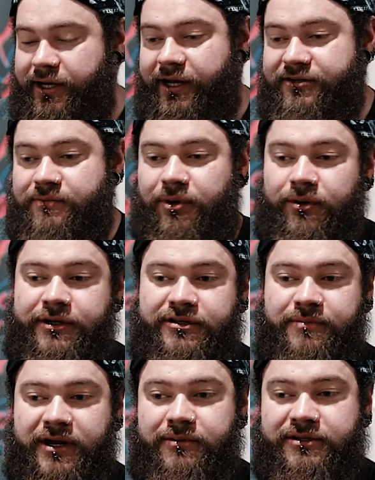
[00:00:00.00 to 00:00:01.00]
It's important to
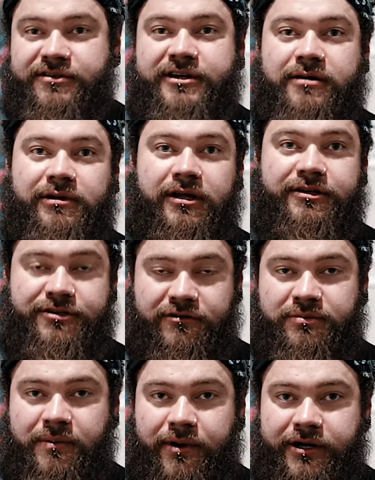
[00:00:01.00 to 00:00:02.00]
be able to stabilize your
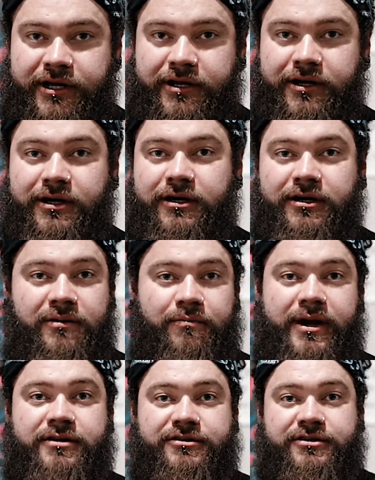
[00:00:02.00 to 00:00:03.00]
upper body and
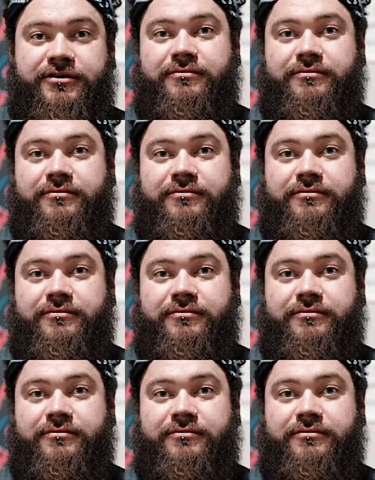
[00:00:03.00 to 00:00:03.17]
bench